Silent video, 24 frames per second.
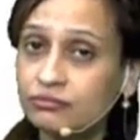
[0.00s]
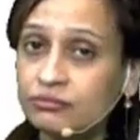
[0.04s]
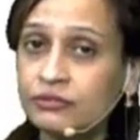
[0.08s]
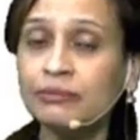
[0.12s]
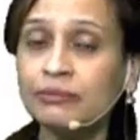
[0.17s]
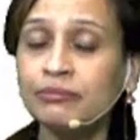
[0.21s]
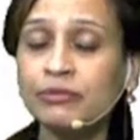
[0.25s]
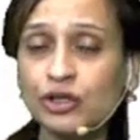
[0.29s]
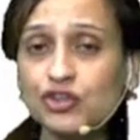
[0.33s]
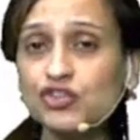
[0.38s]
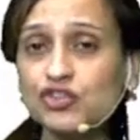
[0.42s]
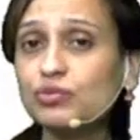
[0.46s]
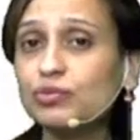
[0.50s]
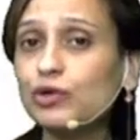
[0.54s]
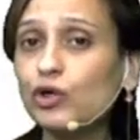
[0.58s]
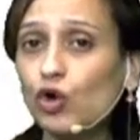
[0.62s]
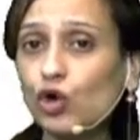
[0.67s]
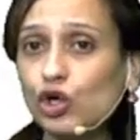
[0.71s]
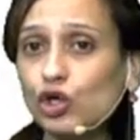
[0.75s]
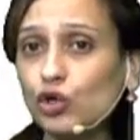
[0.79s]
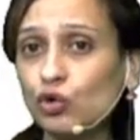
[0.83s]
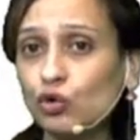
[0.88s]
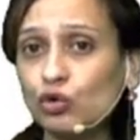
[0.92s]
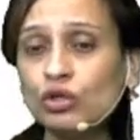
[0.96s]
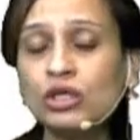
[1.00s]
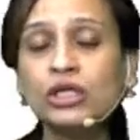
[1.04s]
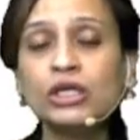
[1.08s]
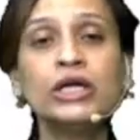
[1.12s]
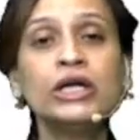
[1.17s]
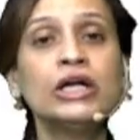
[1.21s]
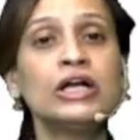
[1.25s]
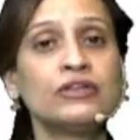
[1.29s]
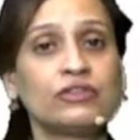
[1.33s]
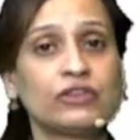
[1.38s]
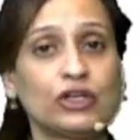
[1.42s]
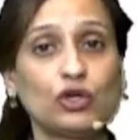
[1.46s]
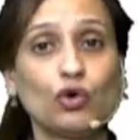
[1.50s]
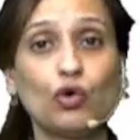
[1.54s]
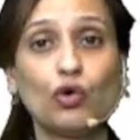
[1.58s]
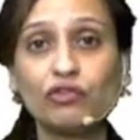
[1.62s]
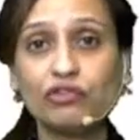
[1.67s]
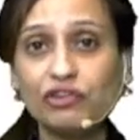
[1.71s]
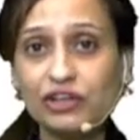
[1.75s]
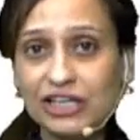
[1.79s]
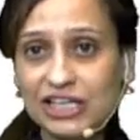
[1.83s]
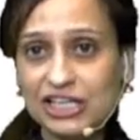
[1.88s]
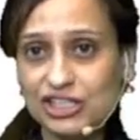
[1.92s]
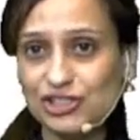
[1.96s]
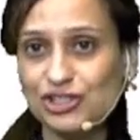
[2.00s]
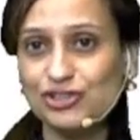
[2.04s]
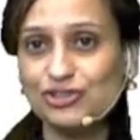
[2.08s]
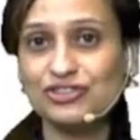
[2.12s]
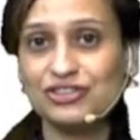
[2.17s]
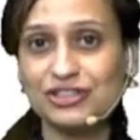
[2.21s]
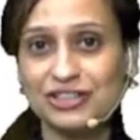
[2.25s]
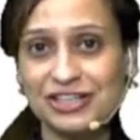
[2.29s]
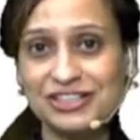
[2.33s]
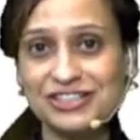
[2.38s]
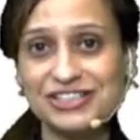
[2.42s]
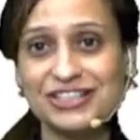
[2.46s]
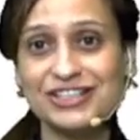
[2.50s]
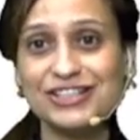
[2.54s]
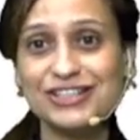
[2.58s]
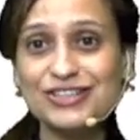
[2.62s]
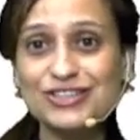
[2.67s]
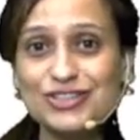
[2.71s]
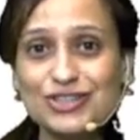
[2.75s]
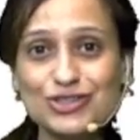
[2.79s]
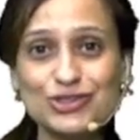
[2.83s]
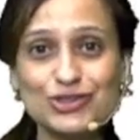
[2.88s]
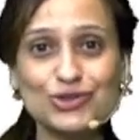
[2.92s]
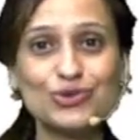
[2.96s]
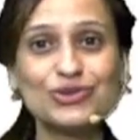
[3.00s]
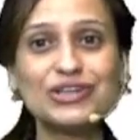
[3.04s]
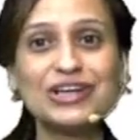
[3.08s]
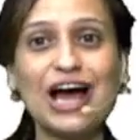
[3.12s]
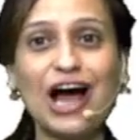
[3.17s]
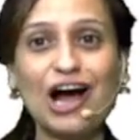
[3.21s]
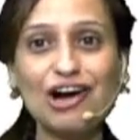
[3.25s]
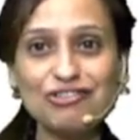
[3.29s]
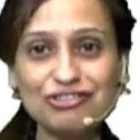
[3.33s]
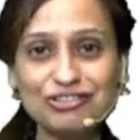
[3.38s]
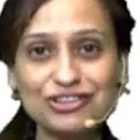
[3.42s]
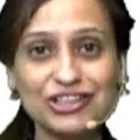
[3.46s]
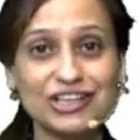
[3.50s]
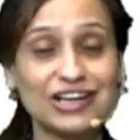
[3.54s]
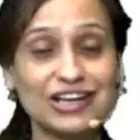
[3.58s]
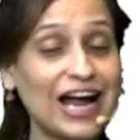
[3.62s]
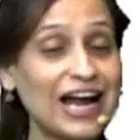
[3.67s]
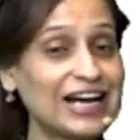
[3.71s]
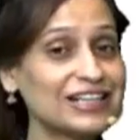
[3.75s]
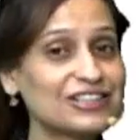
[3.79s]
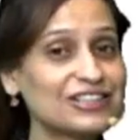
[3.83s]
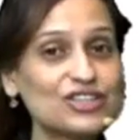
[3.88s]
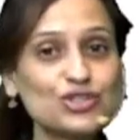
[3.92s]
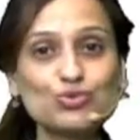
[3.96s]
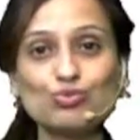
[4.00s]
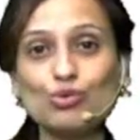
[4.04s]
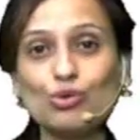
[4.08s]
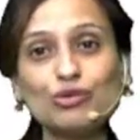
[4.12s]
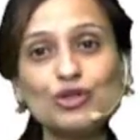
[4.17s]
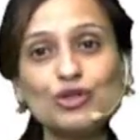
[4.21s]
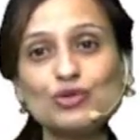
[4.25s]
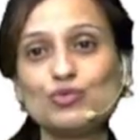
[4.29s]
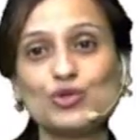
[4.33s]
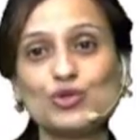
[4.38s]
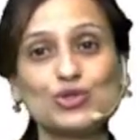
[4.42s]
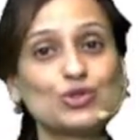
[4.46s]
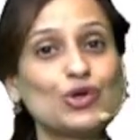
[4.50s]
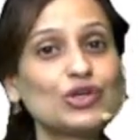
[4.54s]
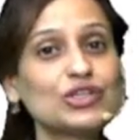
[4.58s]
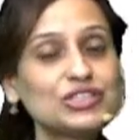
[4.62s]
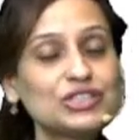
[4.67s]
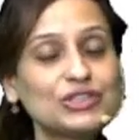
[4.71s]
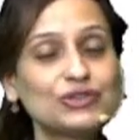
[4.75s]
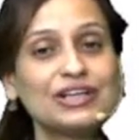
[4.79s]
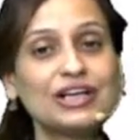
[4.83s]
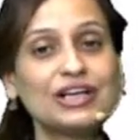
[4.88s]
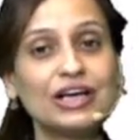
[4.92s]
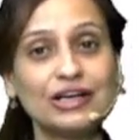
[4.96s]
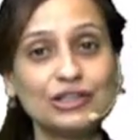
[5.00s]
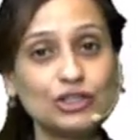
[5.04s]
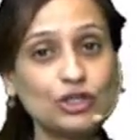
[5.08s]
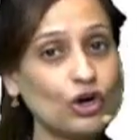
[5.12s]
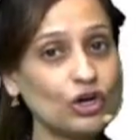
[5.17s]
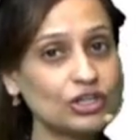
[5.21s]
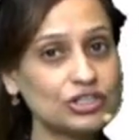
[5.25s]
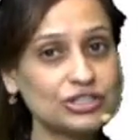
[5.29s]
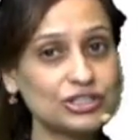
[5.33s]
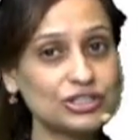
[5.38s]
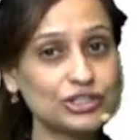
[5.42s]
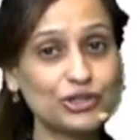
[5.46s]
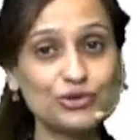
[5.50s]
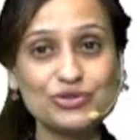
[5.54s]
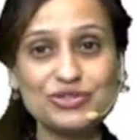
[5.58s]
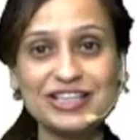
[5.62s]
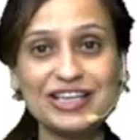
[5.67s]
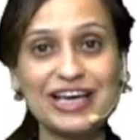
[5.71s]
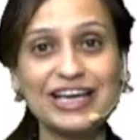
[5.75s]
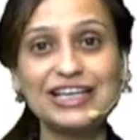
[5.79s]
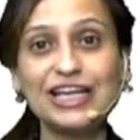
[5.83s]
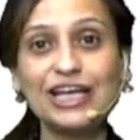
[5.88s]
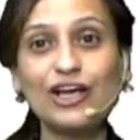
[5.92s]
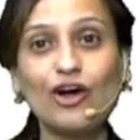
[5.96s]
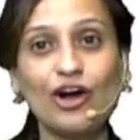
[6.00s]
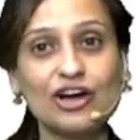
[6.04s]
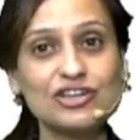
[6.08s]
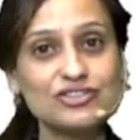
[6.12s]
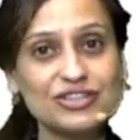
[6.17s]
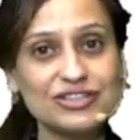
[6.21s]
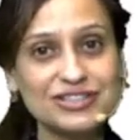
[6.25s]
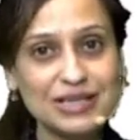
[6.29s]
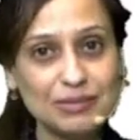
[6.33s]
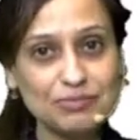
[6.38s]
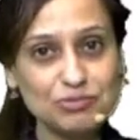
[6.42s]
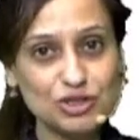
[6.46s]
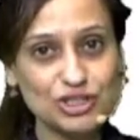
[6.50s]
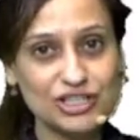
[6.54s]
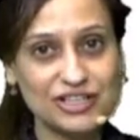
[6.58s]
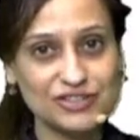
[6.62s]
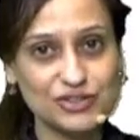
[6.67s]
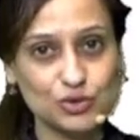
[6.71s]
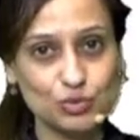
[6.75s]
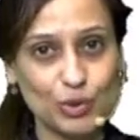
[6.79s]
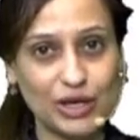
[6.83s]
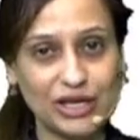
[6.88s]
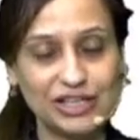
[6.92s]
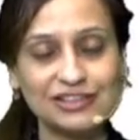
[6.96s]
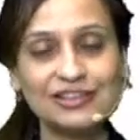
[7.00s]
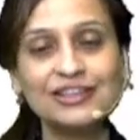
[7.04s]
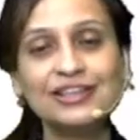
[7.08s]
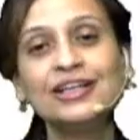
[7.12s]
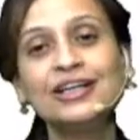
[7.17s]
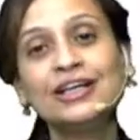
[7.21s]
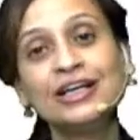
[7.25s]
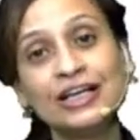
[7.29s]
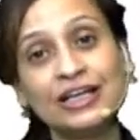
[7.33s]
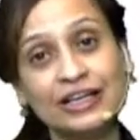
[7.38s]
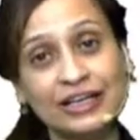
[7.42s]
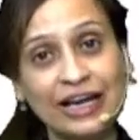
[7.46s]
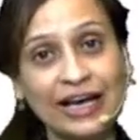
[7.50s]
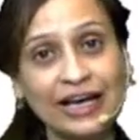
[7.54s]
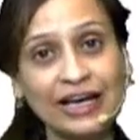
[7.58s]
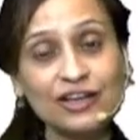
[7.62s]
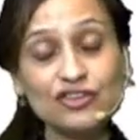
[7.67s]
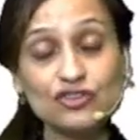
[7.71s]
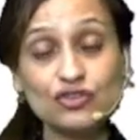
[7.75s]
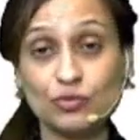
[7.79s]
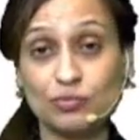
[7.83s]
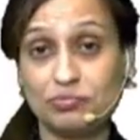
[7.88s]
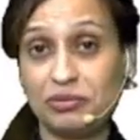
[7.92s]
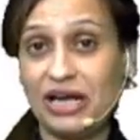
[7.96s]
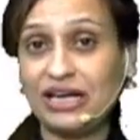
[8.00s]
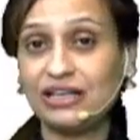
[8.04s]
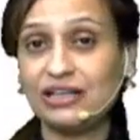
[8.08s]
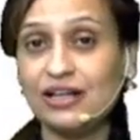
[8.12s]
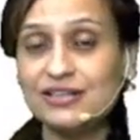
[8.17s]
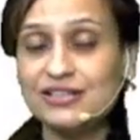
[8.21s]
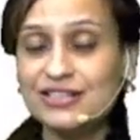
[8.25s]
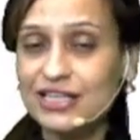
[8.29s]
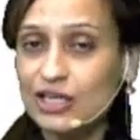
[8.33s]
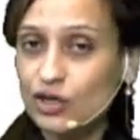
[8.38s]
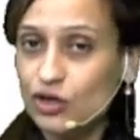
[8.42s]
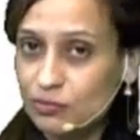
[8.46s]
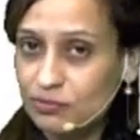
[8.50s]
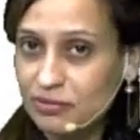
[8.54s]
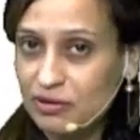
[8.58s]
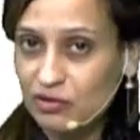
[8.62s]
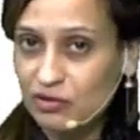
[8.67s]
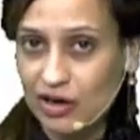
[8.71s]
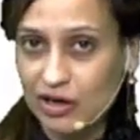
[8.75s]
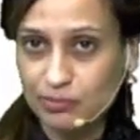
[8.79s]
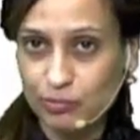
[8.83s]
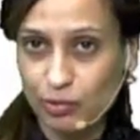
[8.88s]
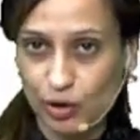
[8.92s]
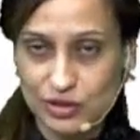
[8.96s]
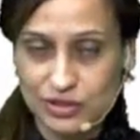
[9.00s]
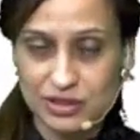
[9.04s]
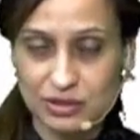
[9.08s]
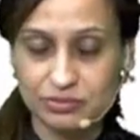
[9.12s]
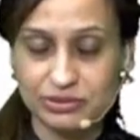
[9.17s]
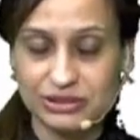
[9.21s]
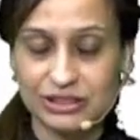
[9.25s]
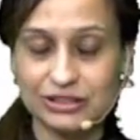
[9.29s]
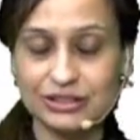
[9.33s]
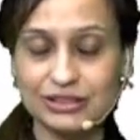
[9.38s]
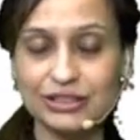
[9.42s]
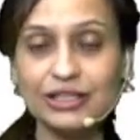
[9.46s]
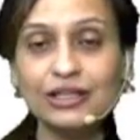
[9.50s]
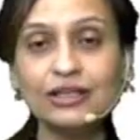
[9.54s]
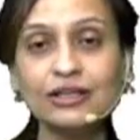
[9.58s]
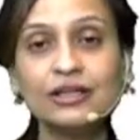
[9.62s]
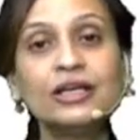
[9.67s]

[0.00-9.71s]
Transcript: because we all know that ovulation returns soon after, and this woman was not using any contraception as well, right? So pregnancy could be one possibility.